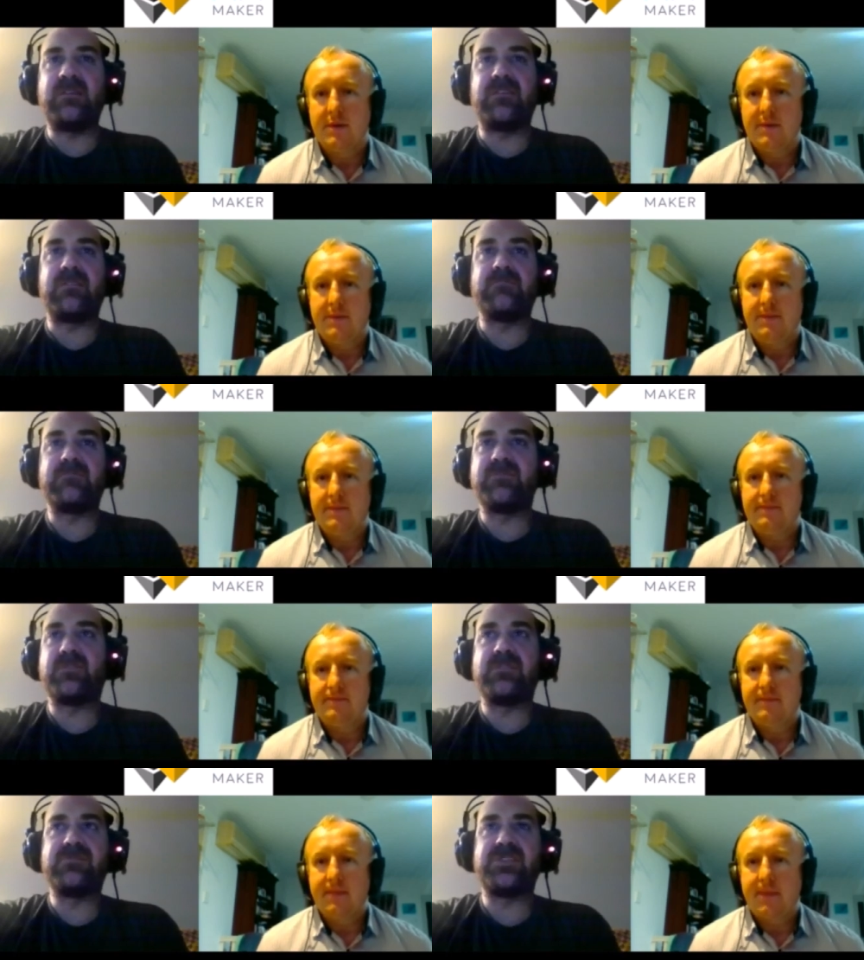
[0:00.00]
Speaker 1: Ethereum
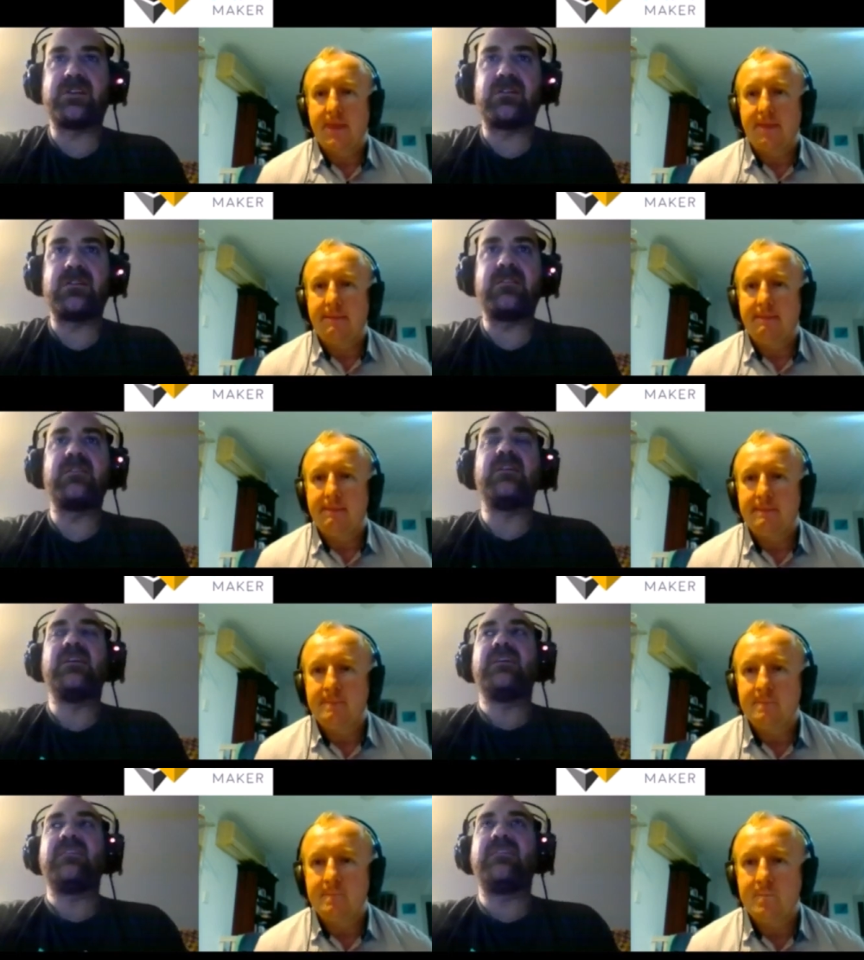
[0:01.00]
2.0 shard,
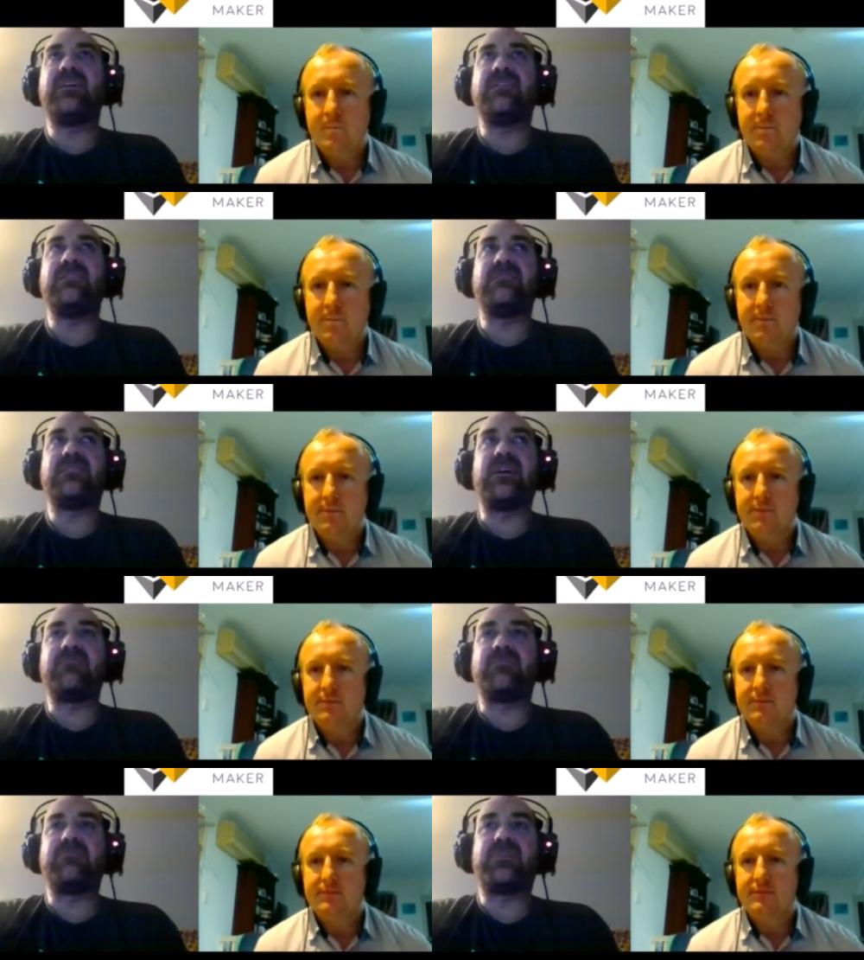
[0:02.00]
then
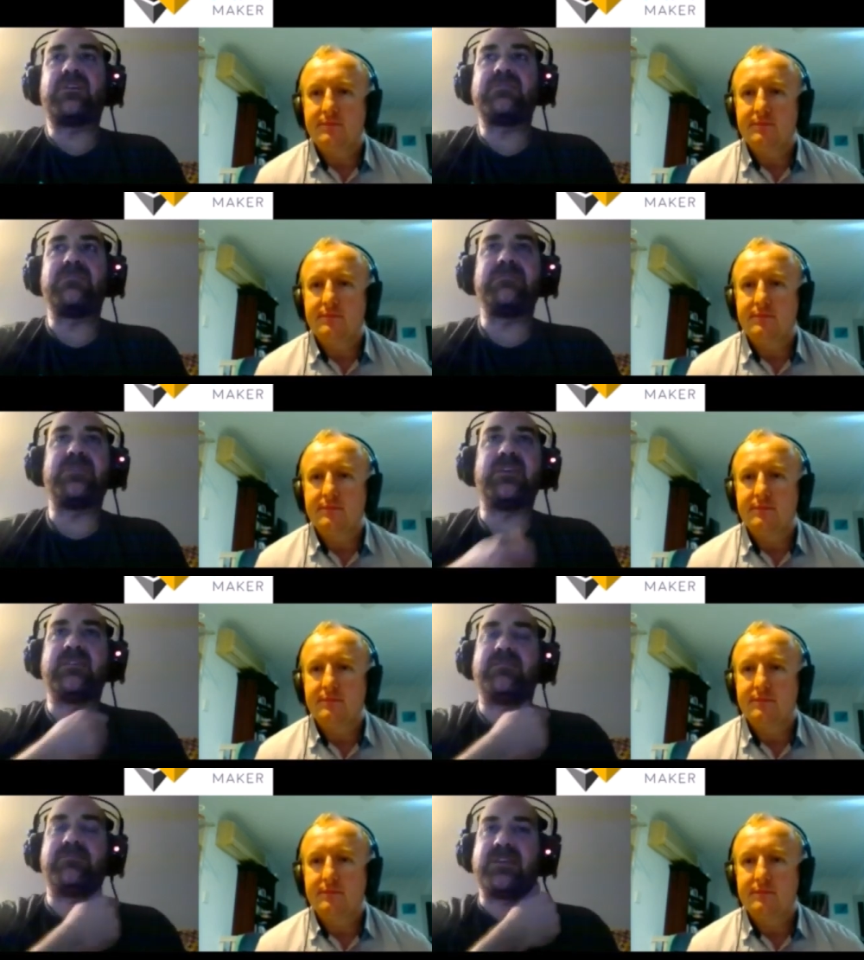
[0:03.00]
that would possibly
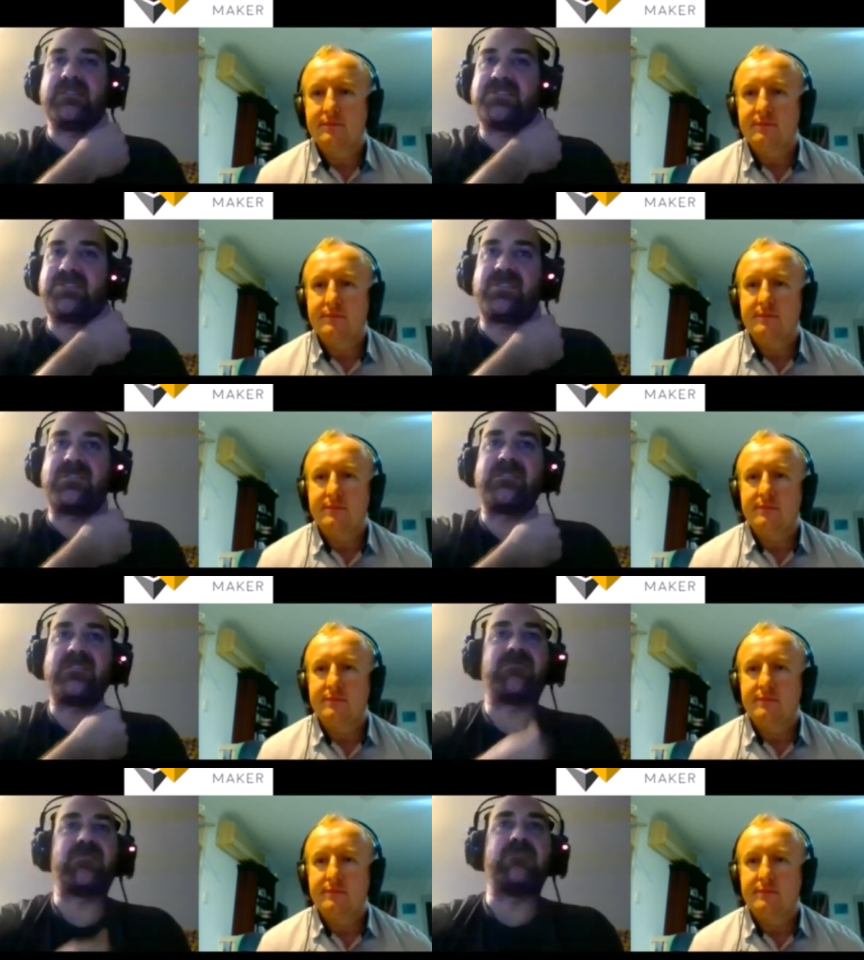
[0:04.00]
be the biggest shard
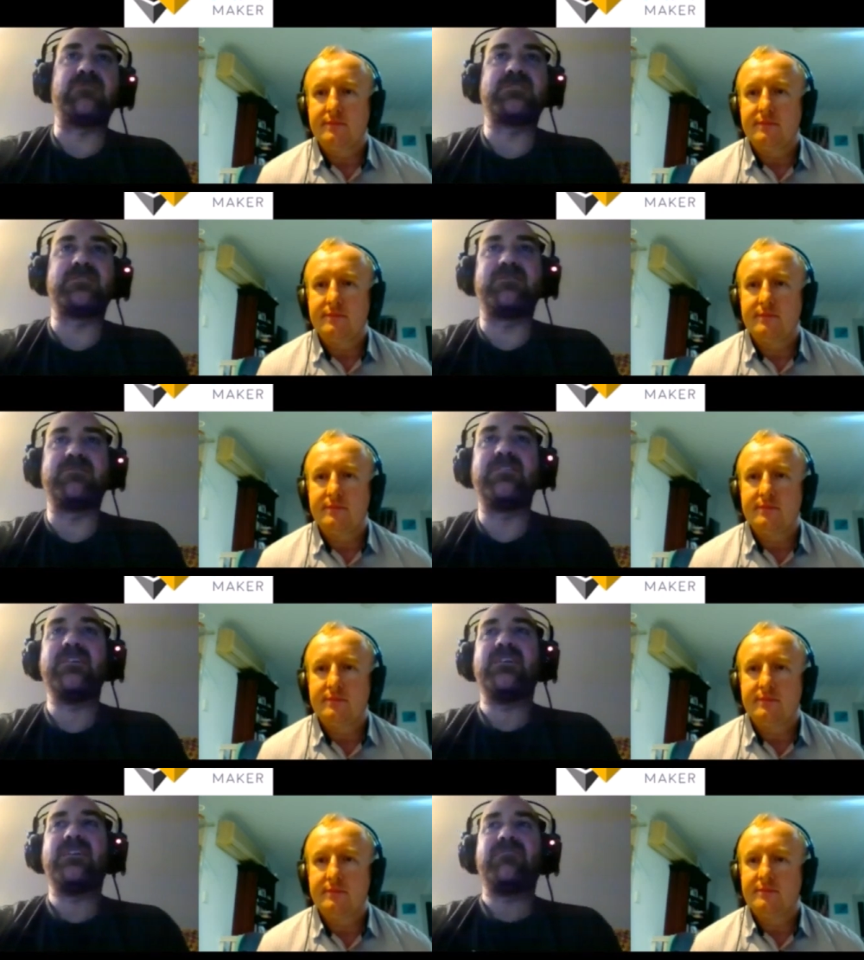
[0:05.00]
around. So
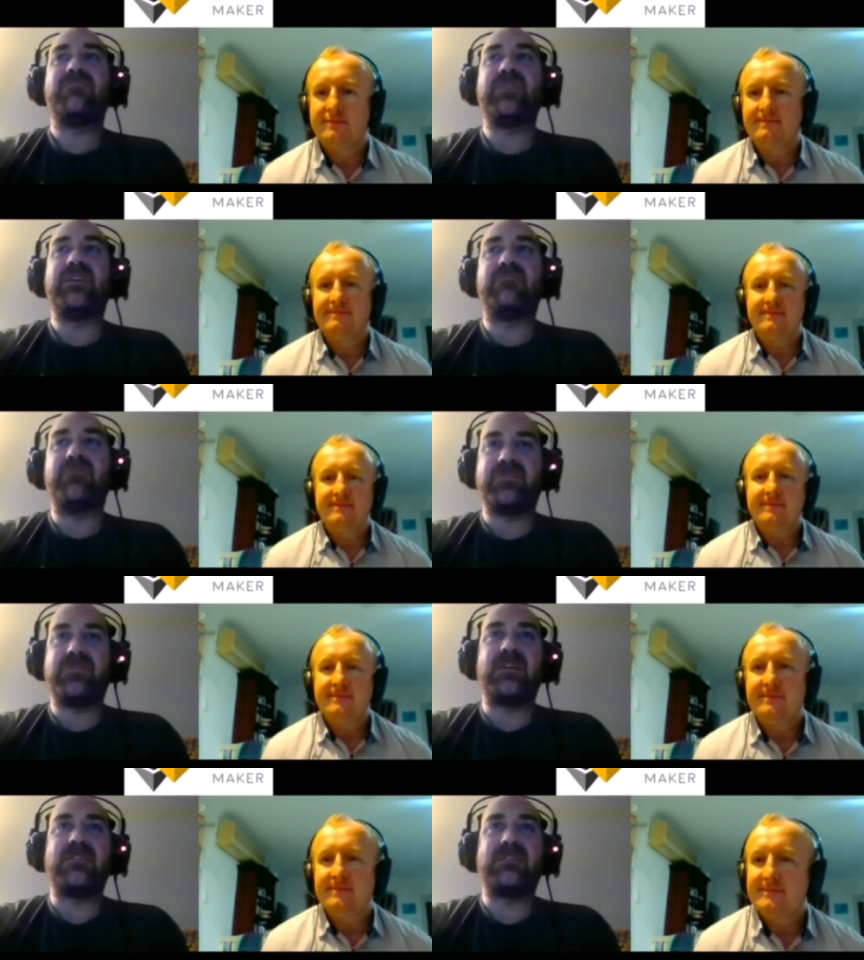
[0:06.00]
we
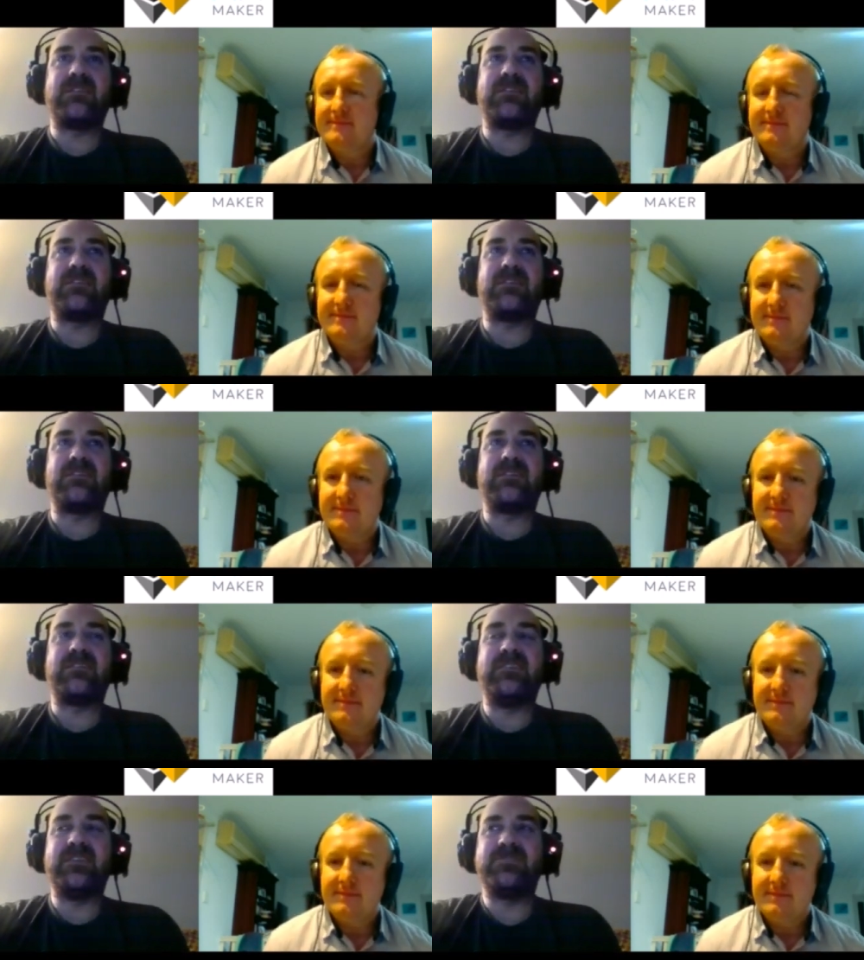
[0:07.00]
would
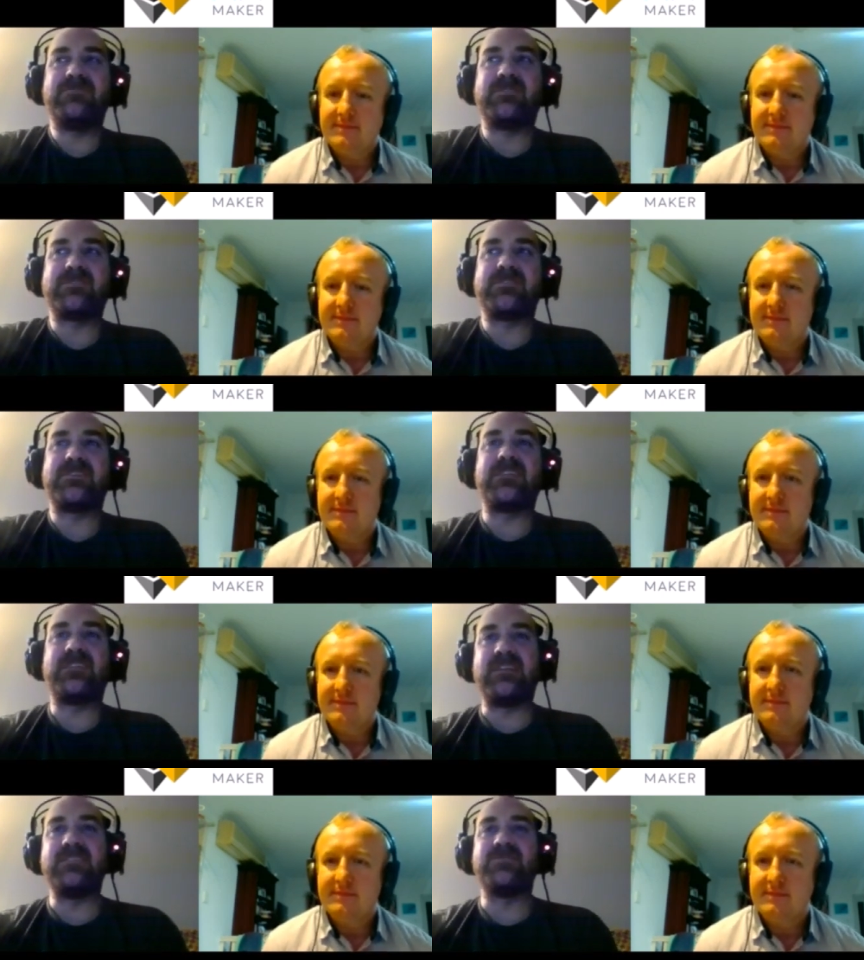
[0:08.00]
need to also
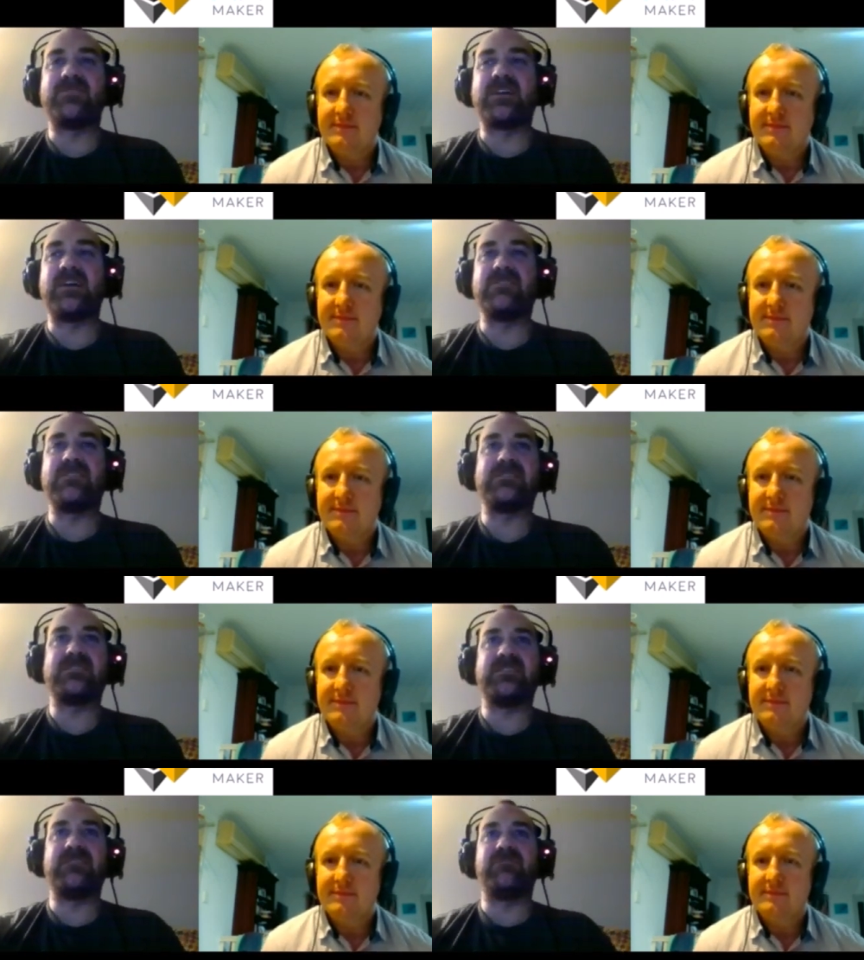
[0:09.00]
take that into account
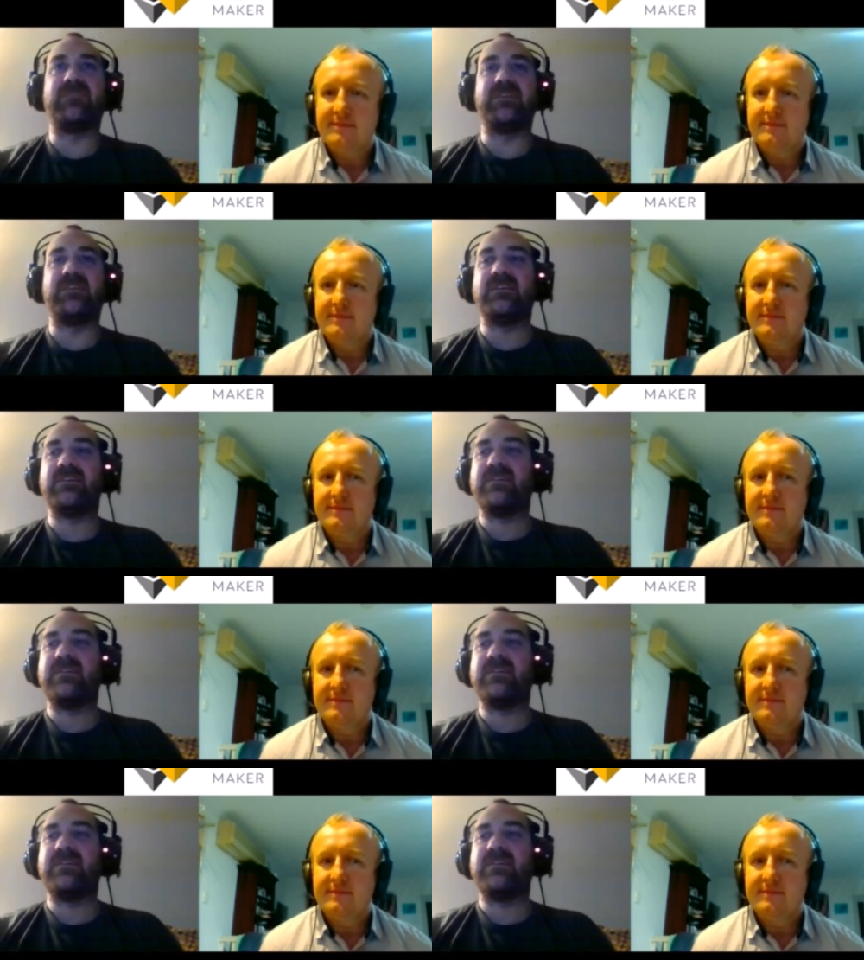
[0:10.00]
and see if we